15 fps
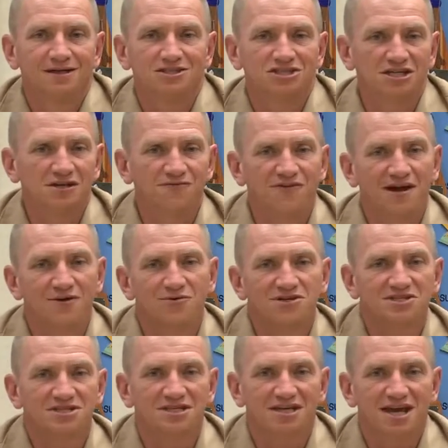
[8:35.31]
Uh, CFAY
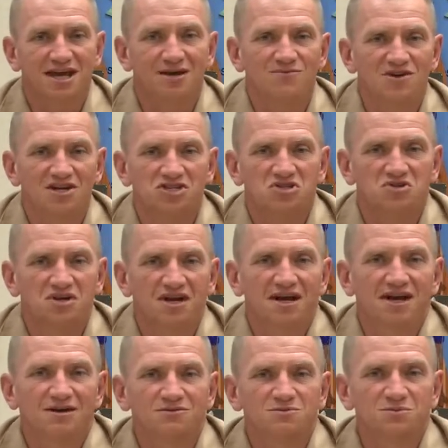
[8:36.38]
went to the game
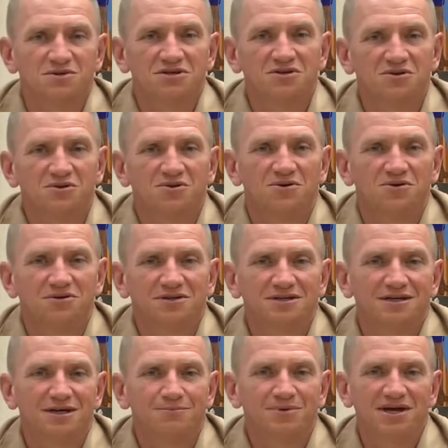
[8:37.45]
yesterday. It was pretty cool.
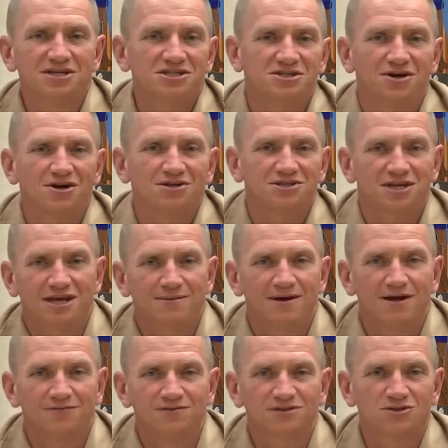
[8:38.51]
The uh, Bay Stars came
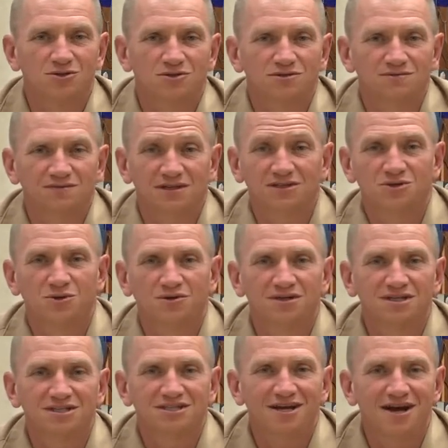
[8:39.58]
out victor-
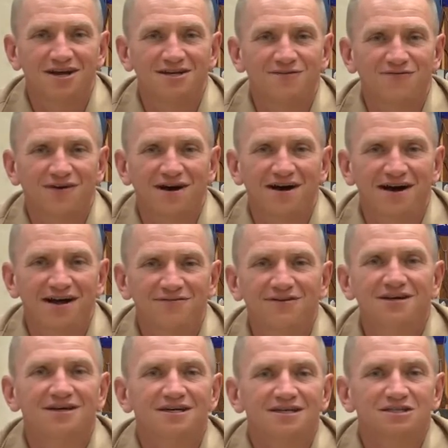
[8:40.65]
victorious 9 to 5.
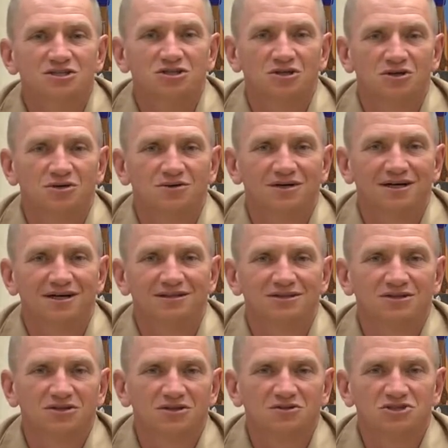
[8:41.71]
So uh,
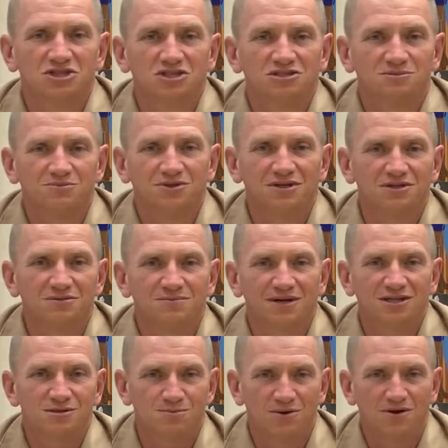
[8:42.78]
you can go see some pretty good
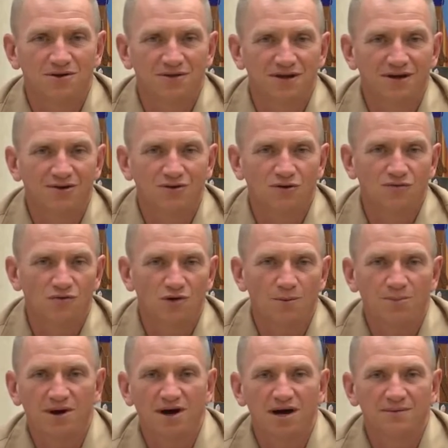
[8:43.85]
baseball there over
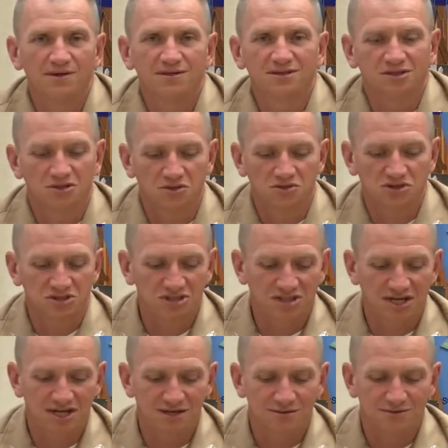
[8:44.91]
in Oppama at Yokosuka
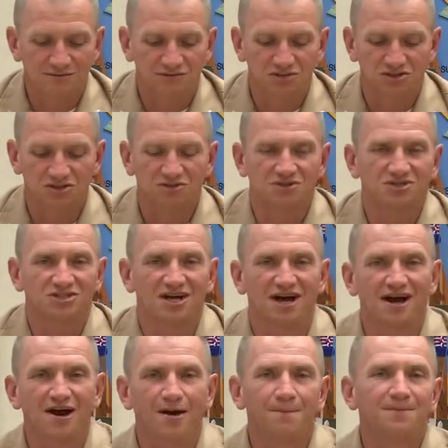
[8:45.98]
Stadium if you so
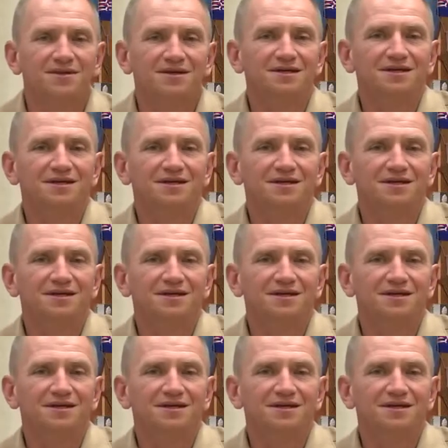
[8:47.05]
desire.